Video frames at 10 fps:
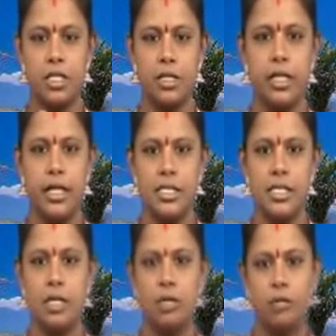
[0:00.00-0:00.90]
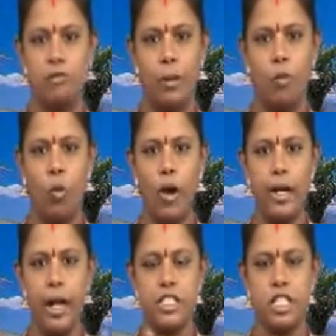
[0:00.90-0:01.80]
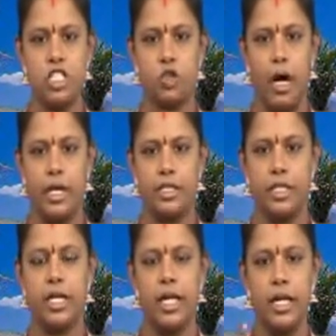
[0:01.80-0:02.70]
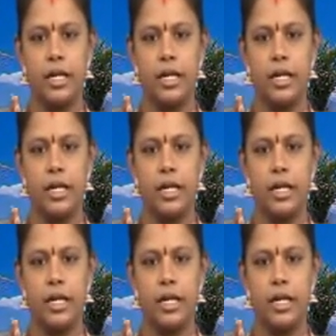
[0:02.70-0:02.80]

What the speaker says: the readers from one heading to another